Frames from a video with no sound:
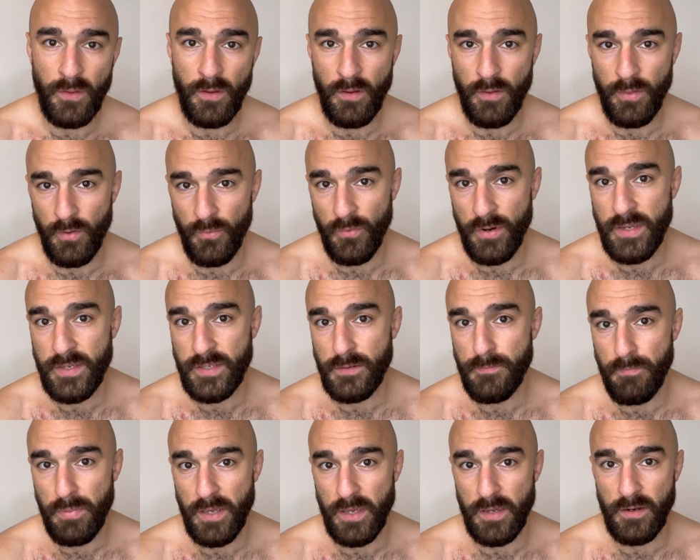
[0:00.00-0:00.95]
The reason
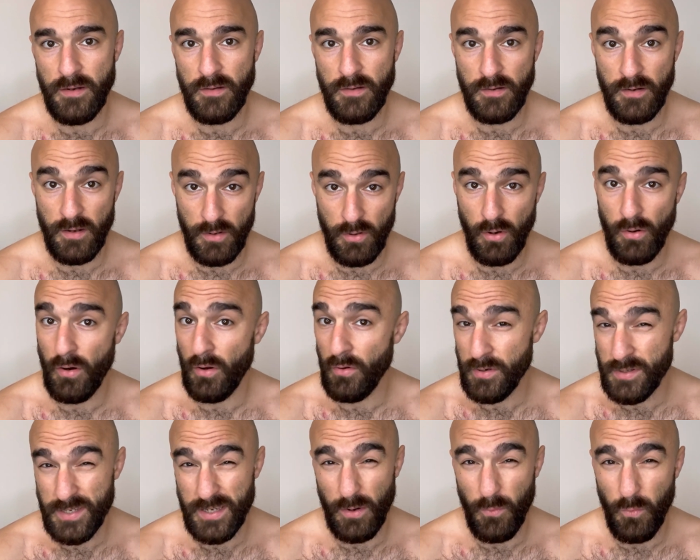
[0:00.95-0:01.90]
being, and
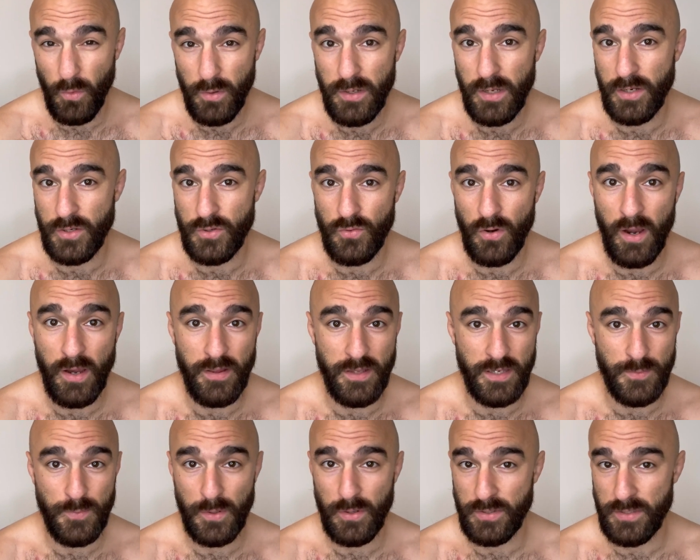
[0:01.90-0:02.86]
honestly I want you to try this
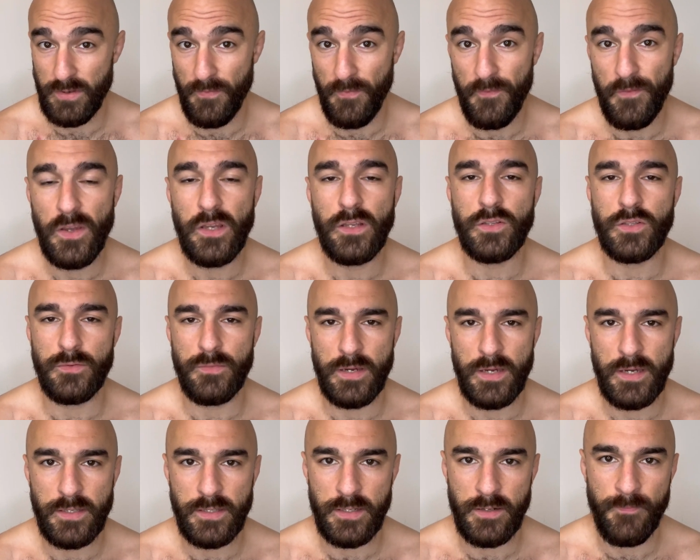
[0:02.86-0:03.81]
because it feels
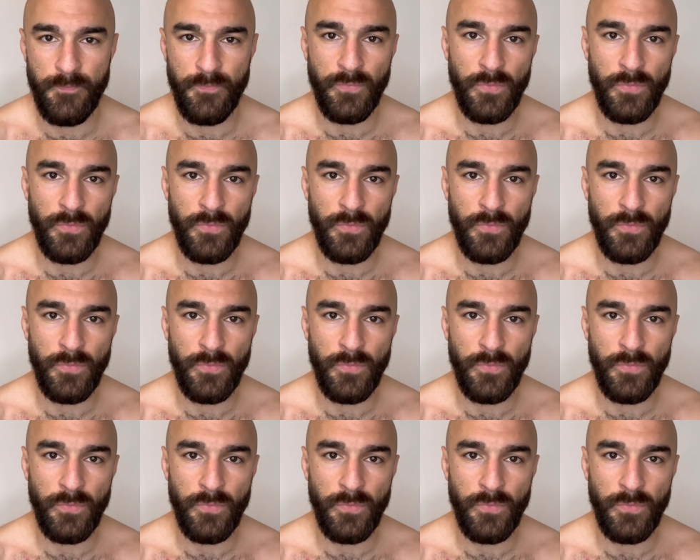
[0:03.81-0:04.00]
amazing,